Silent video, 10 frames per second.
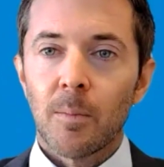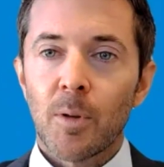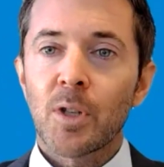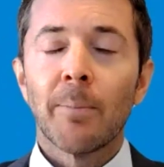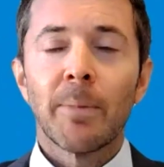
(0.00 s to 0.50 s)

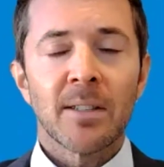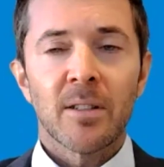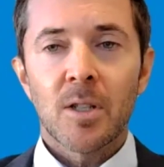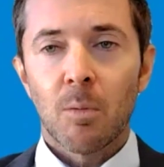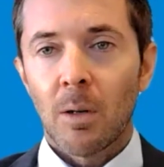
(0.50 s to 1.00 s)
prescribed
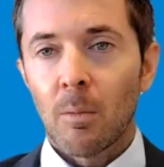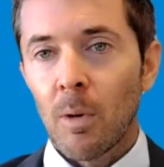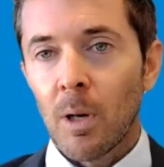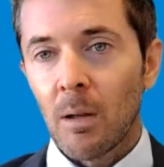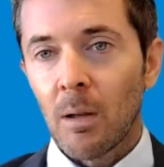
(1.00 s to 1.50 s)
assets
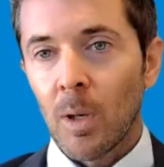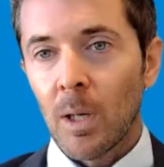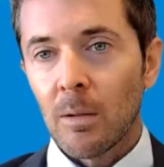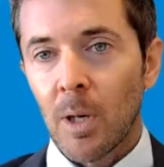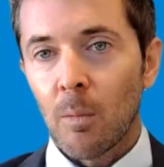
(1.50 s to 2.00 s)

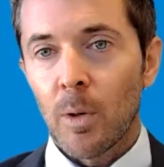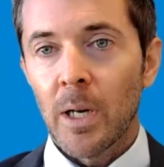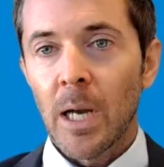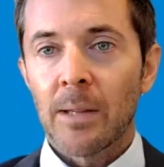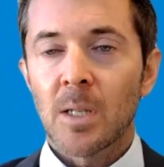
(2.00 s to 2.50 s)
while we're
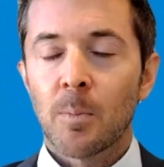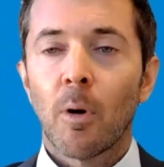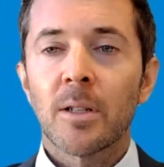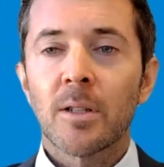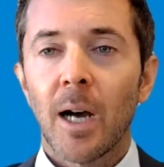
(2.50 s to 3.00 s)
at this
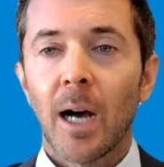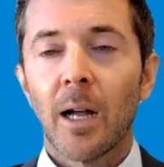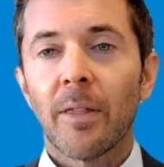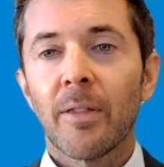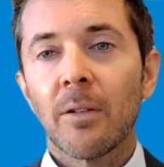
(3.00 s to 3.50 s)
point. So
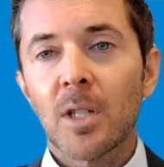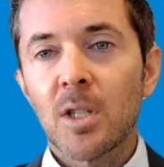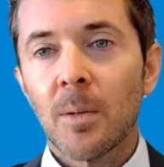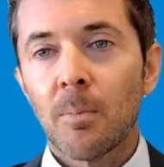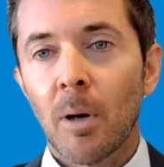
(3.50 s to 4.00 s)
I think that the